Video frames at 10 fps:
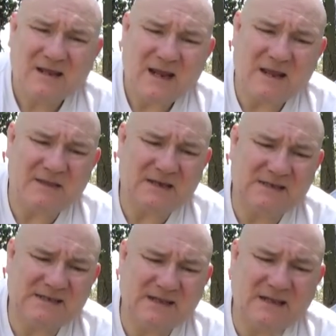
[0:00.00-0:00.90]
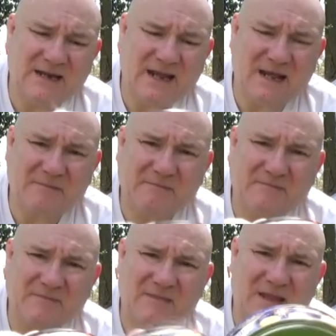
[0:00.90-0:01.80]
and then seal it up
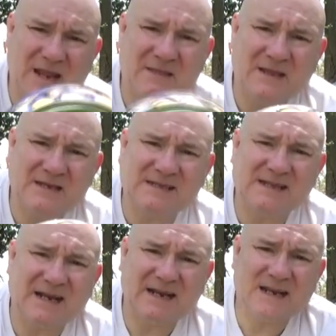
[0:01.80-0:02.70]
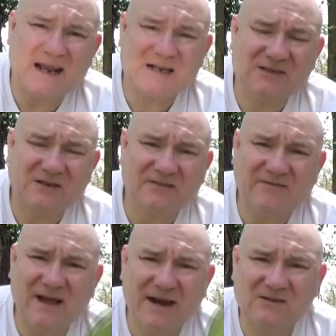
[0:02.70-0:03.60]
and then set it next to the
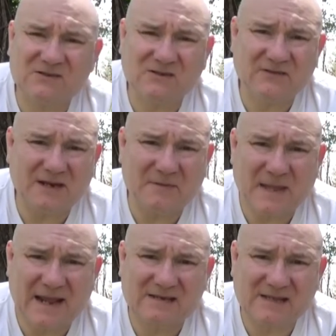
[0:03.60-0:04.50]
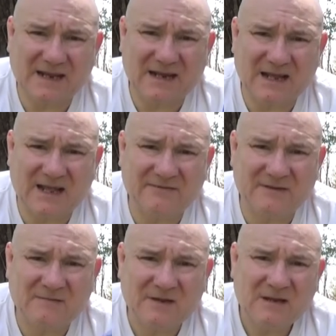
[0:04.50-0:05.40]
fire so that it bakes like an
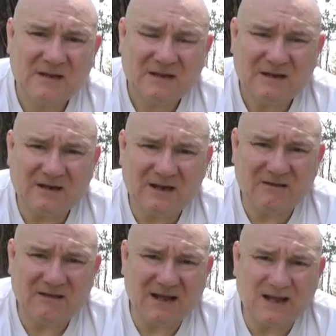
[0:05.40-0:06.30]
oven. You know,